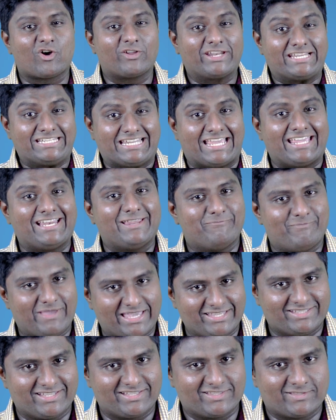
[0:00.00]
on a daily
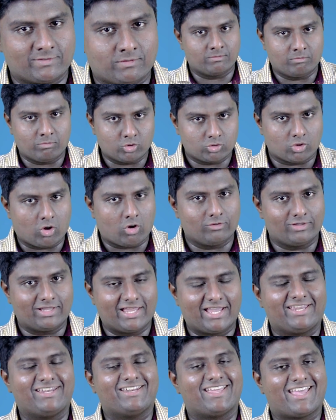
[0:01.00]
basis, both
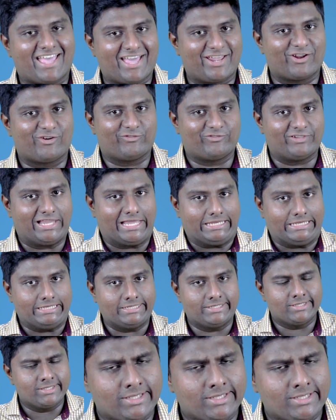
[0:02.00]
online and offline.